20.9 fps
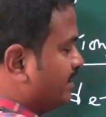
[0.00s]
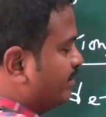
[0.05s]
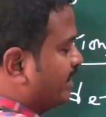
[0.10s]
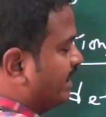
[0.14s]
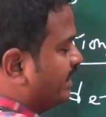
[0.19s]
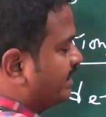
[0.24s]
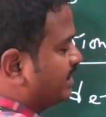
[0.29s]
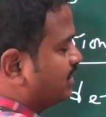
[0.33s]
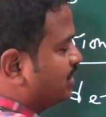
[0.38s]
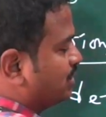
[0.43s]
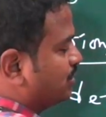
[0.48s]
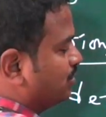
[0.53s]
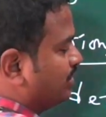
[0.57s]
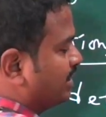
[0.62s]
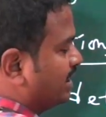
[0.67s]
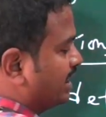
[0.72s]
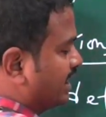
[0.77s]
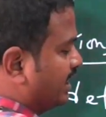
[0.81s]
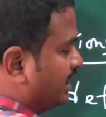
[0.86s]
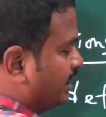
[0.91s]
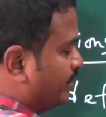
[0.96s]
magnitude,
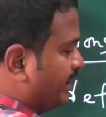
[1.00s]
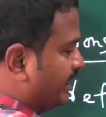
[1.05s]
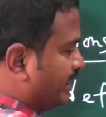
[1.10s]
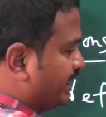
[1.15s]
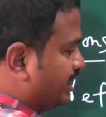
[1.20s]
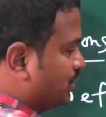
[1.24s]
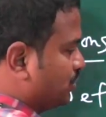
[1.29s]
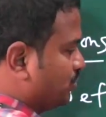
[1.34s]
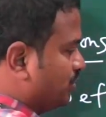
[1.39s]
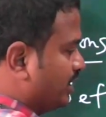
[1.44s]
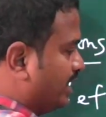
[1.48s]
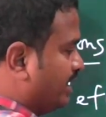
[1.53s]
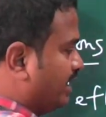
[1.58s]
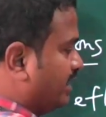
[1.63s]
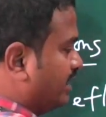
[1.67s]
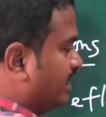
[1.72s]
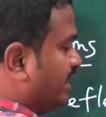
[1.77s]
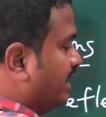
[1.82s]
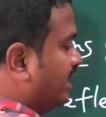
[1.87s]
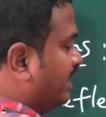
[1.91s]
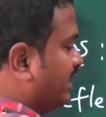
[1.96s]
current magnitude
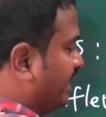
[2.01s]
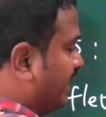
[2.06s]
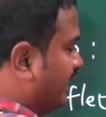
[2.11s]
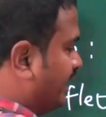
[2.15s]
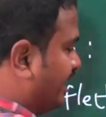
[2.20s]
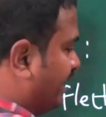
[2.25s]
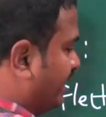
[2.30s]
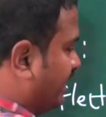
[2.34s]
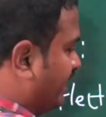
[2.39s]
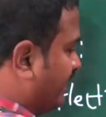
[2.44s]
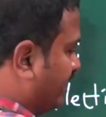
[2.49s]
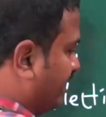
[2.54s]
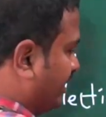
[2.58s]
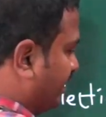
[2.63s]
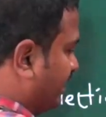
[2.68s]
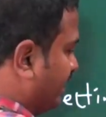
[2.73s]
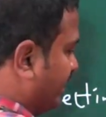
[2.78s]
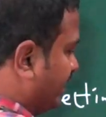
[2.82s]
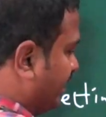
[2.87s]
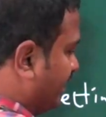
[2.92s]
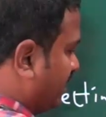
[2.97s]
and area
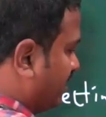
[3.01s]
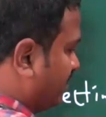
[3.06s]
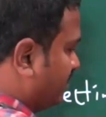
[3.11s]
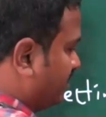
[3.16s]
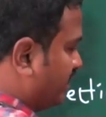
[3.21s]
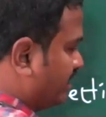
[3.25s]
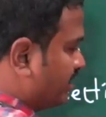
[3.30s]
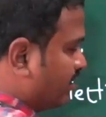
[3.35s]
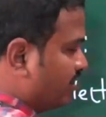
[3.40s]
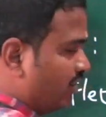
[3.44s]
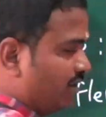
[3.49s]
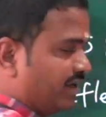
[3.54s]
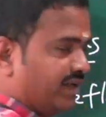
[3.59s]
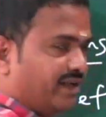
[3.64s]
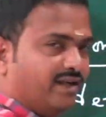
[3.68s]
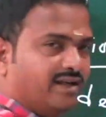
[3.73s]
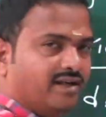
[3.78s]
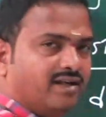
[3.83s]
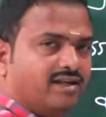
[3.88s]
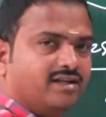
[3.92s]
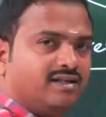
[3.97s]
of the coil.
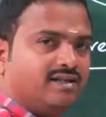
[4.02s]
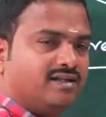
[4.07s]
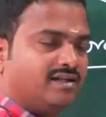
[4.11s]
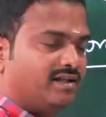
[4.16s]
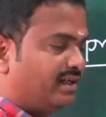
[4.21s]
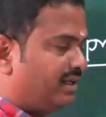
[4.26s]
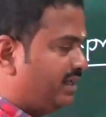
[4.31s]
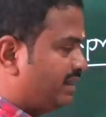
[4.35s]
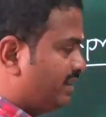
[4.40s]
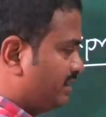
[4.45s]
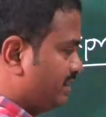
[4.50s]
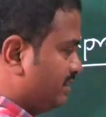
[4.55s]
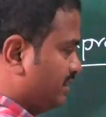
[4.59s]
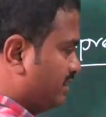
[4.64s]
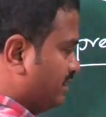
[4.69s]
Clear?